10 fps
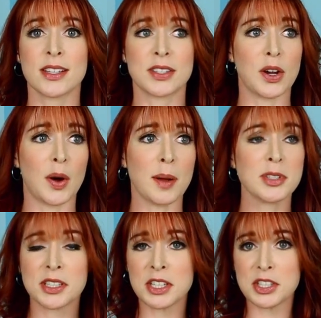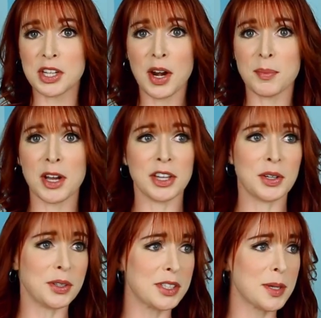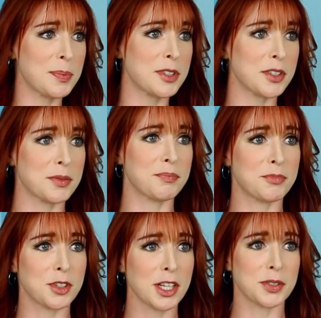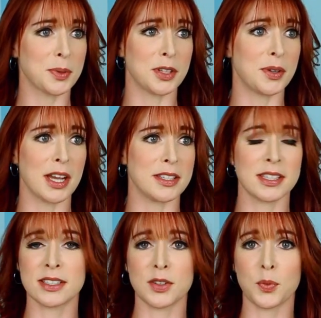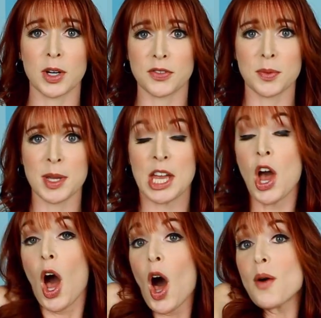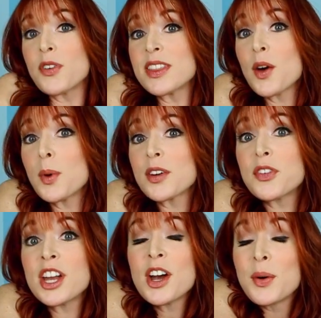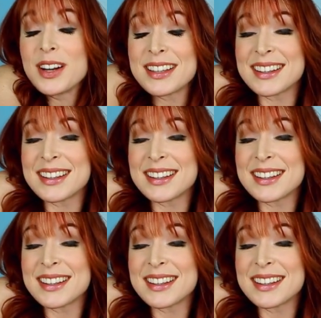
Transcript: So I'm just gonna share my little tips and tricks with you guys, things that have worked for me. Hopefully they'll work for you.